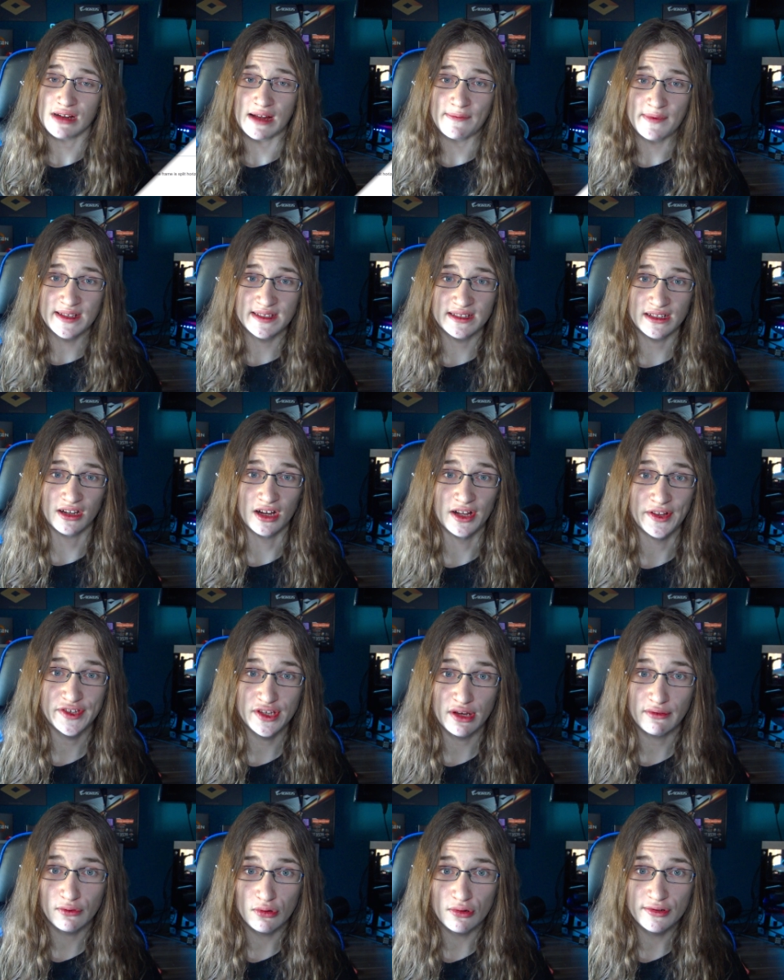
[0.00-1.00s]
graphics
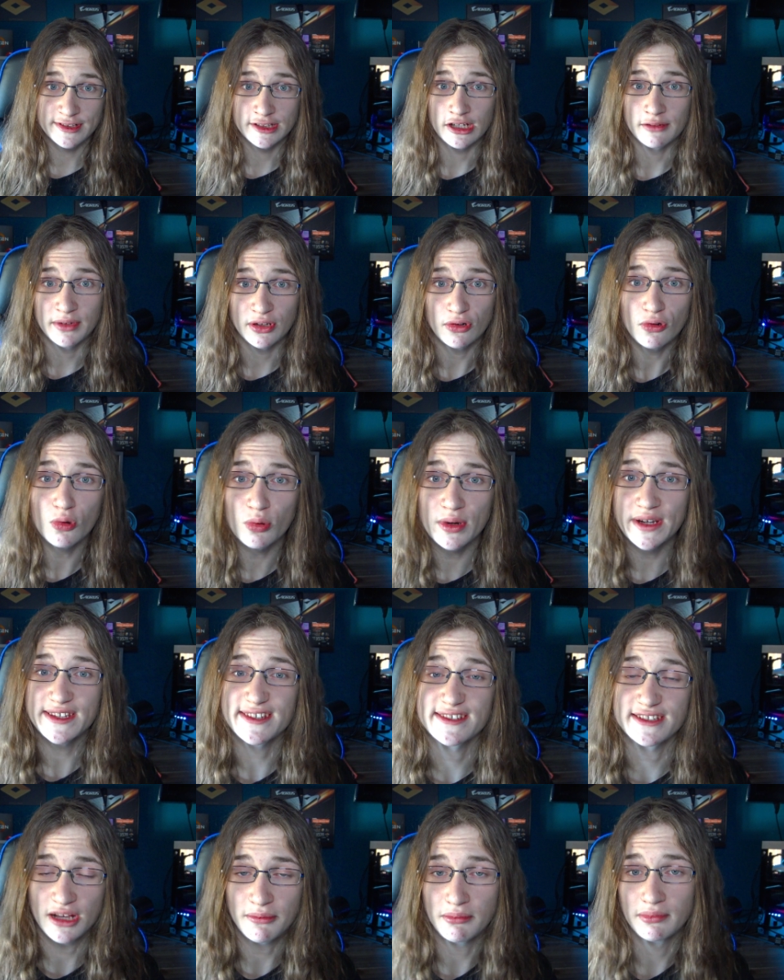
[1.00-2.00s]
cards, so of course there will be
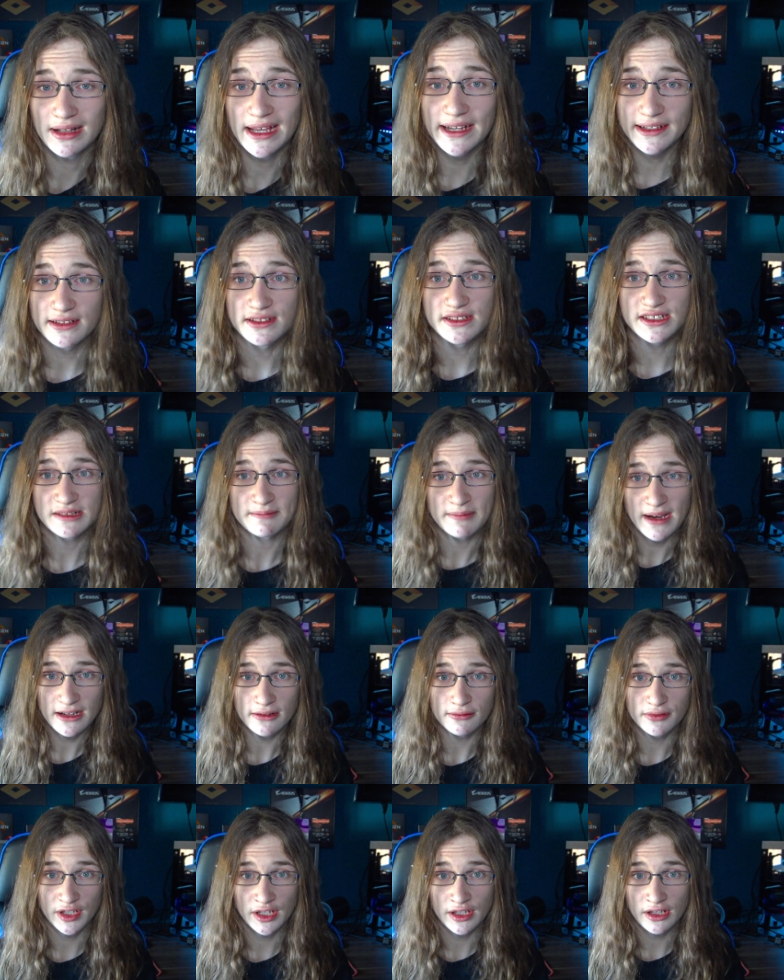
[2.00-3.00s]
always some latency
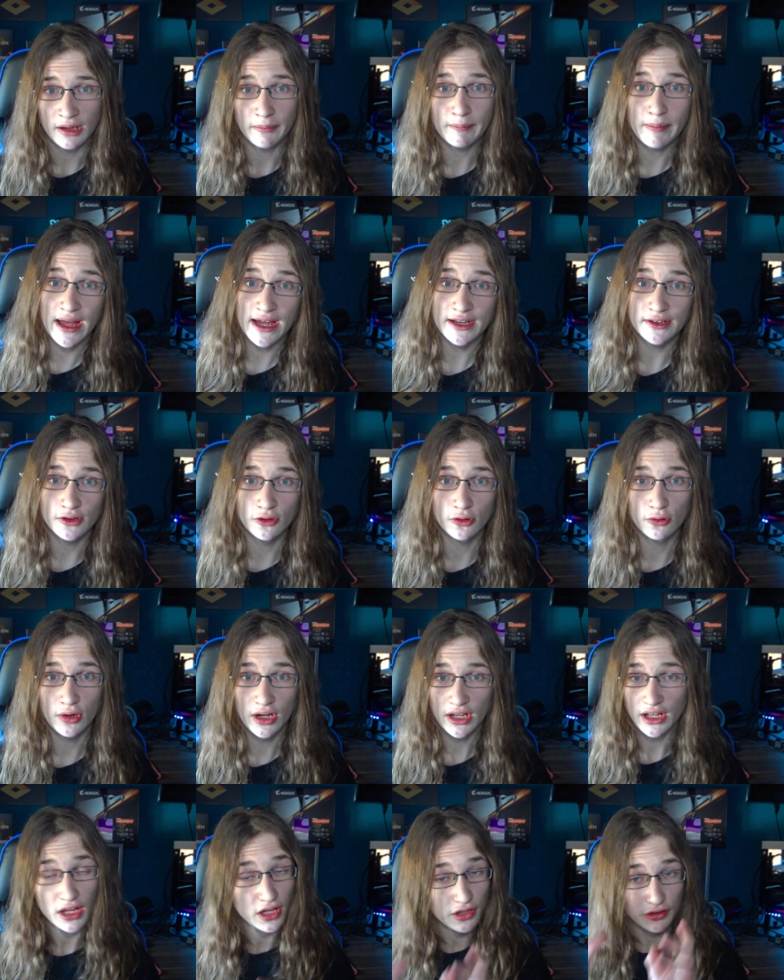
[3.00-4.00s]
penalty compared
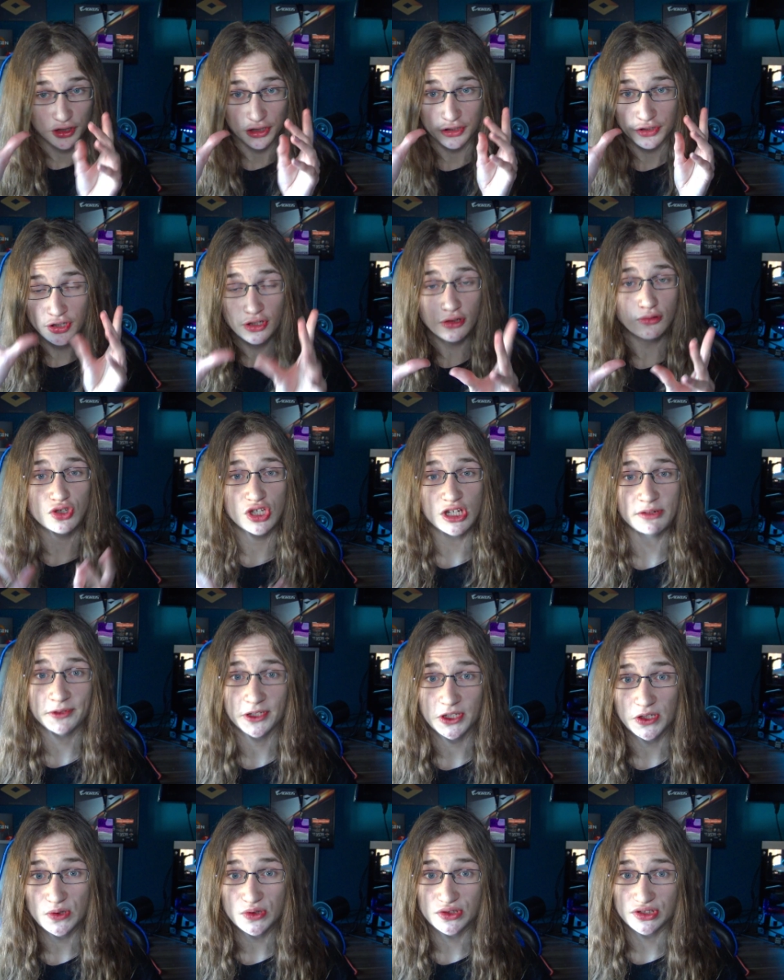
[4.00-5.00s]
to the two
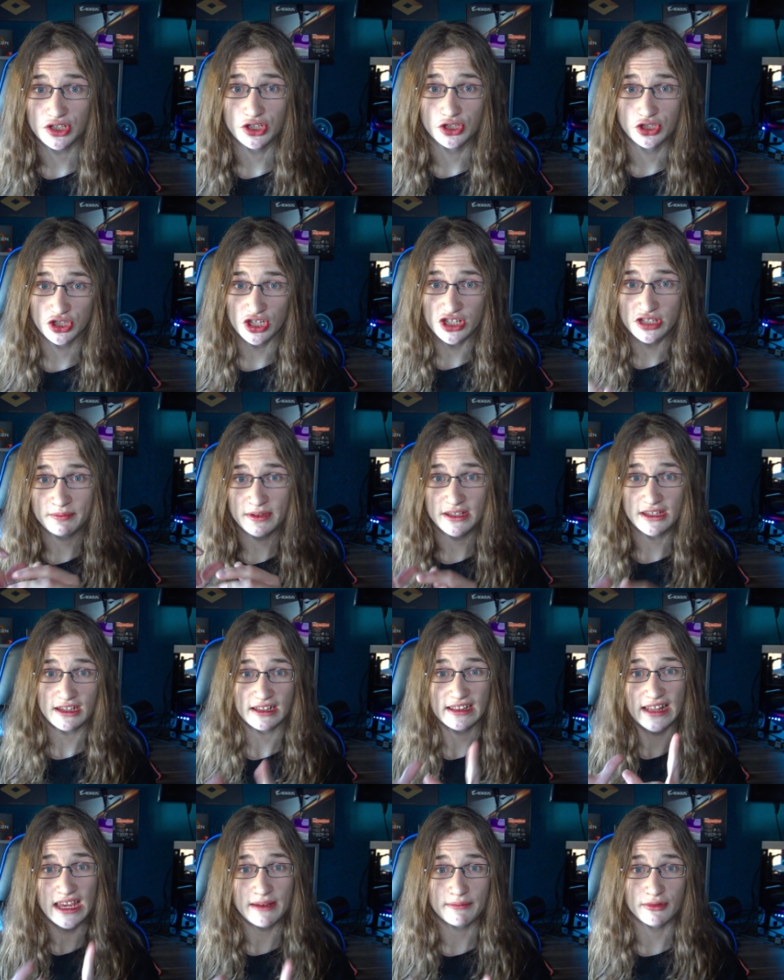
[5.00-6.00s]
GPUs just
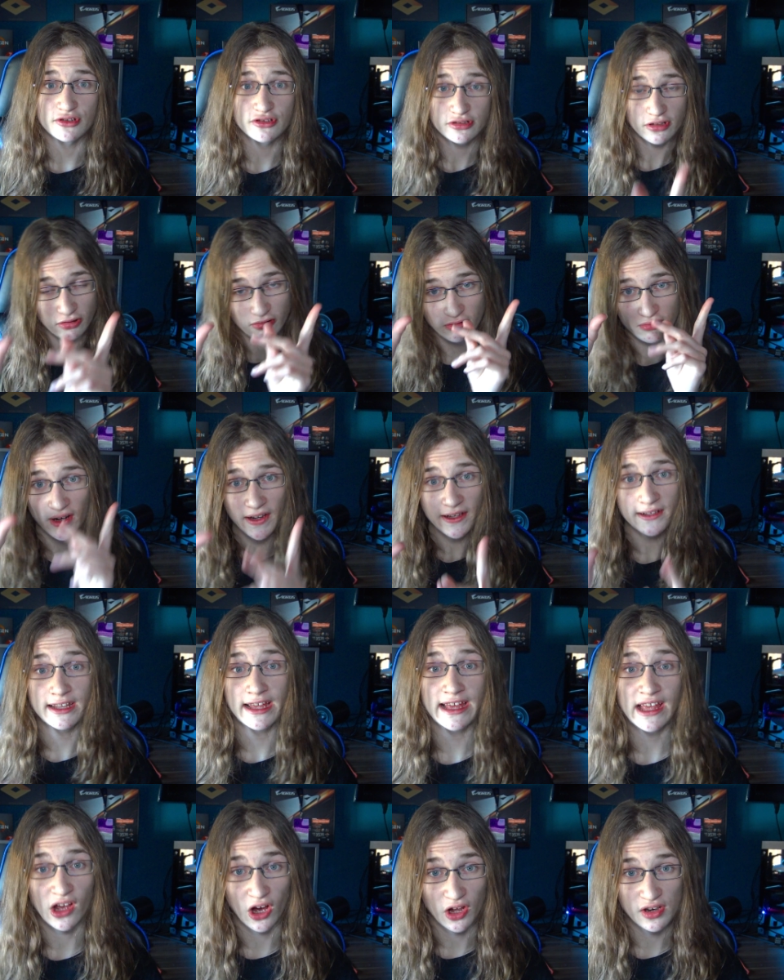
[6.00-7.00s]
being neighbors right
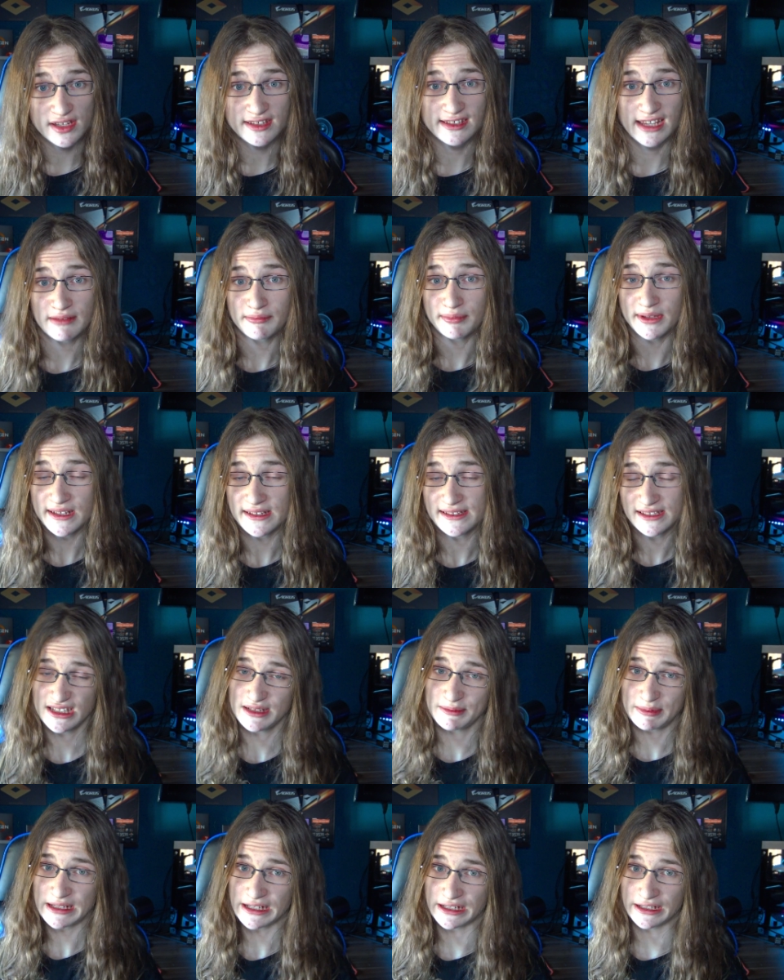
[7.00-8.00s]
there on the same
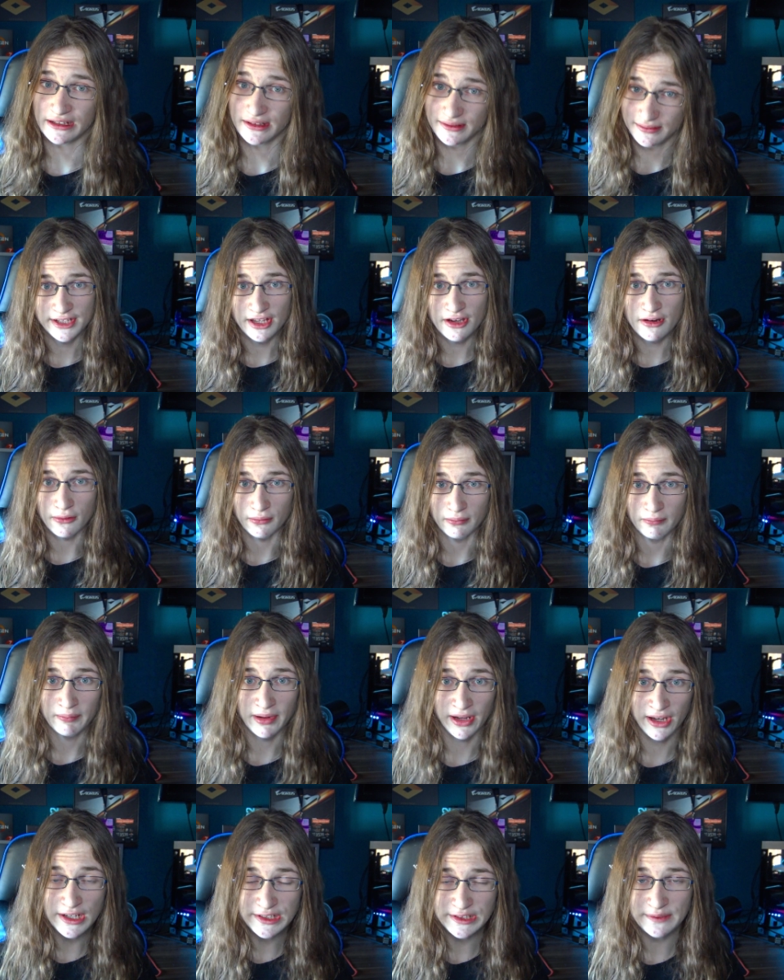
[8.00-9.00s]
PCB. So
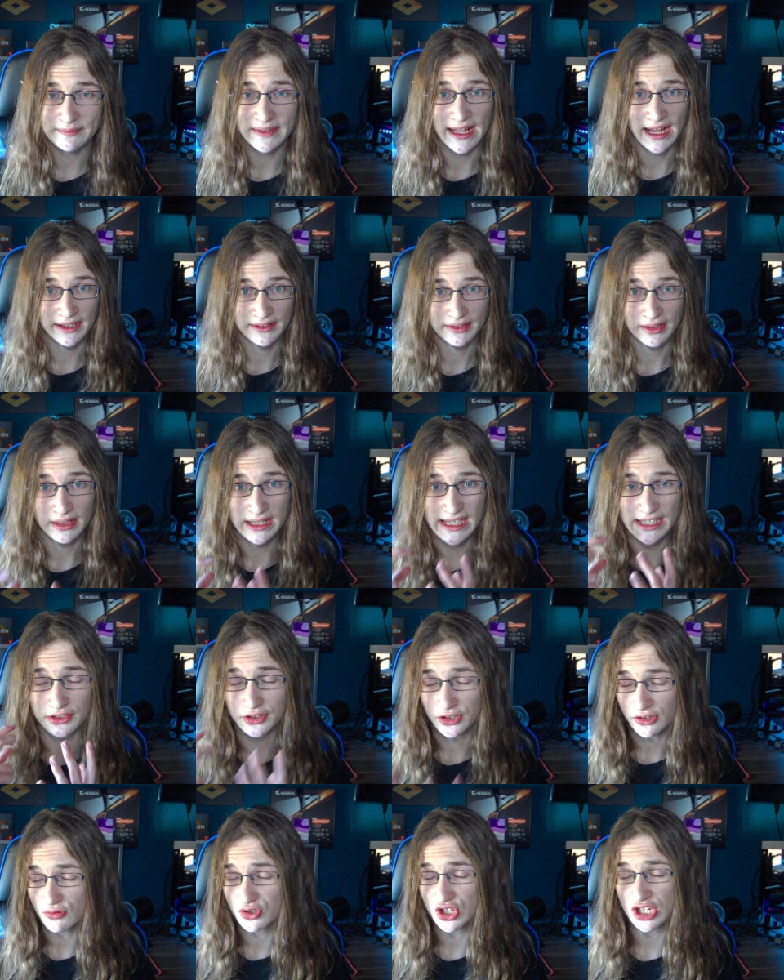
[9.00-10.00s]
because of that, a
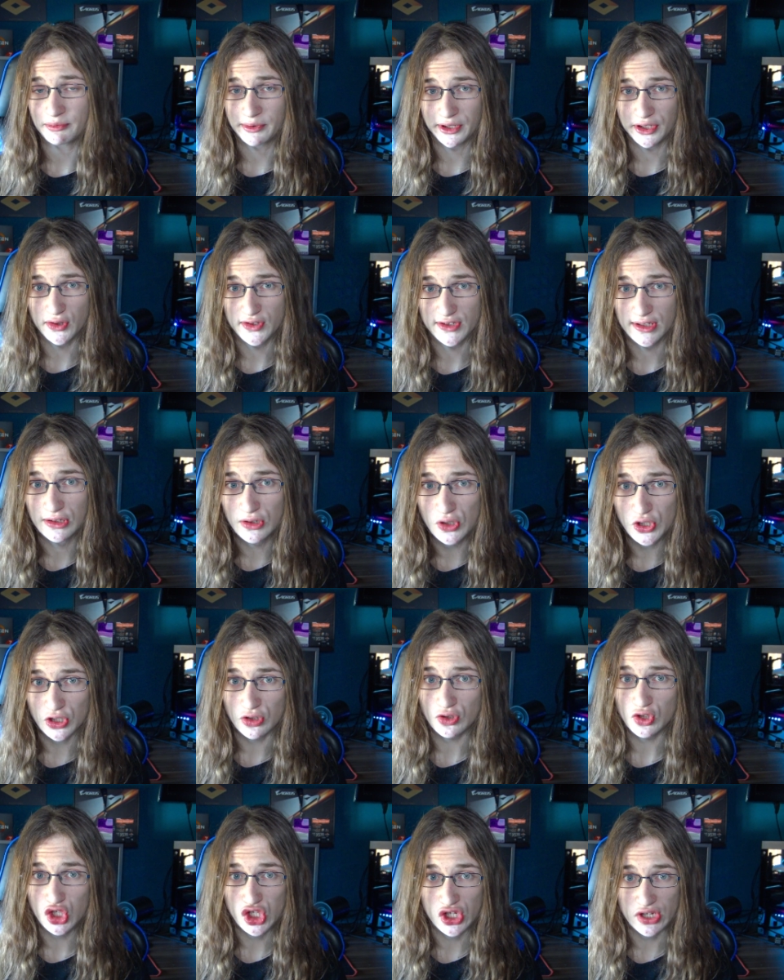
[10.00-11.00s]
dual GPU
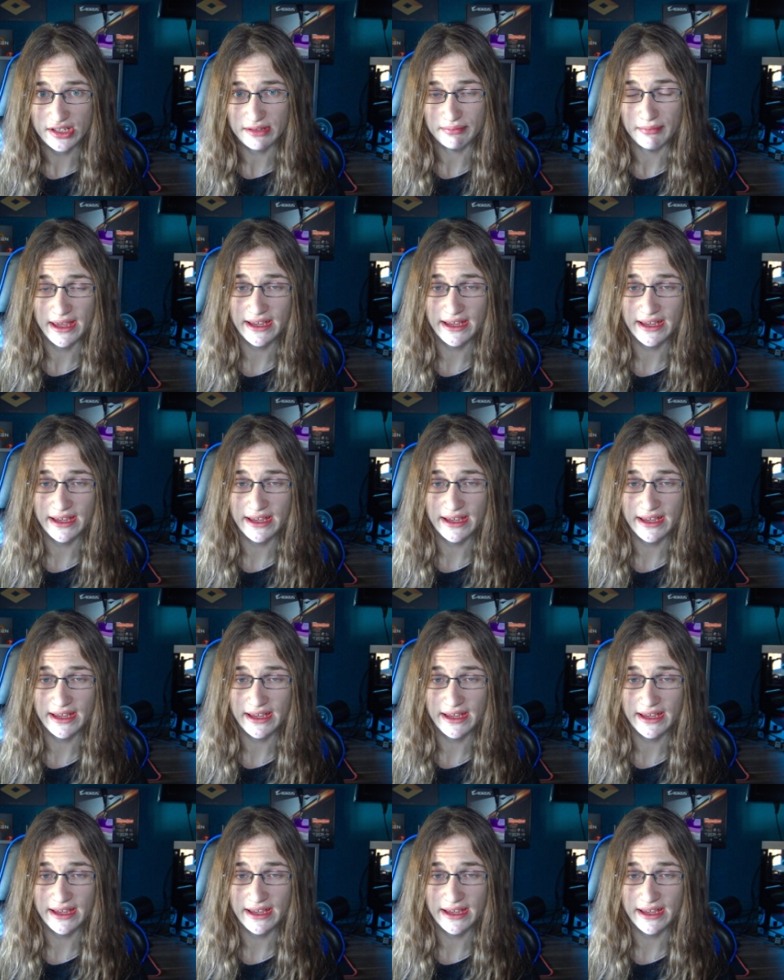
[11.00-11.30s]
solution just